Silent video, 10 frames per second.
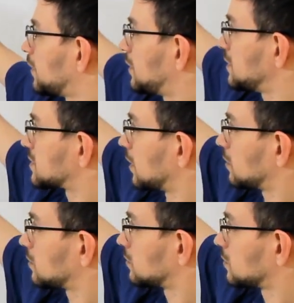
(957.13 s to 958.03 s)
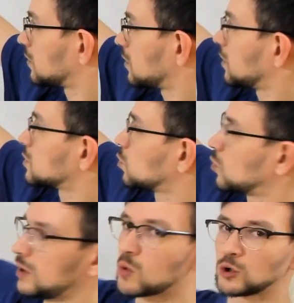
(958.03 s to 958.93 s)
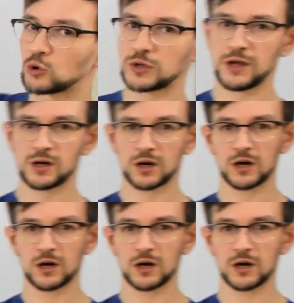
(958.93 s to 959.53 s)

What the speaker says: this cell. So we want to take